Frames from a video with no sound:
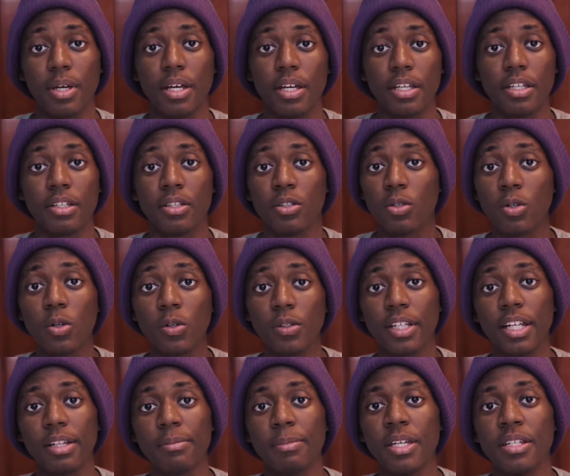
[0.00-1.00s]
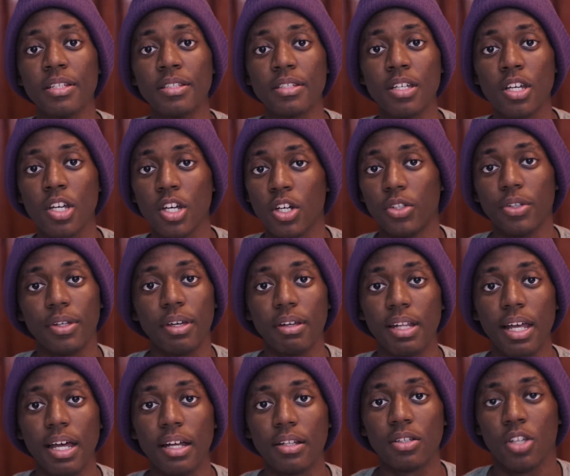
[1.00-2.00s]
by Google. That means you
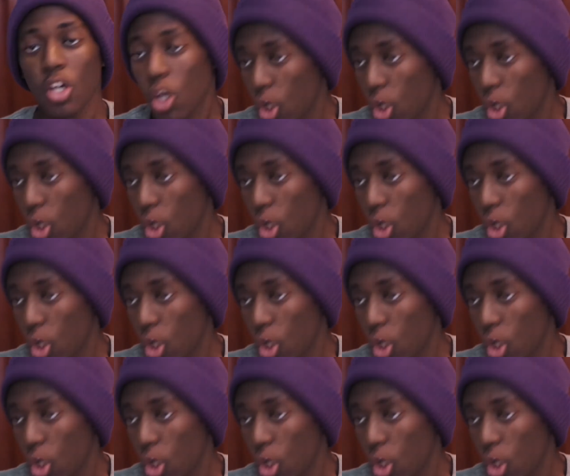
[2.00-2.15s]
cannot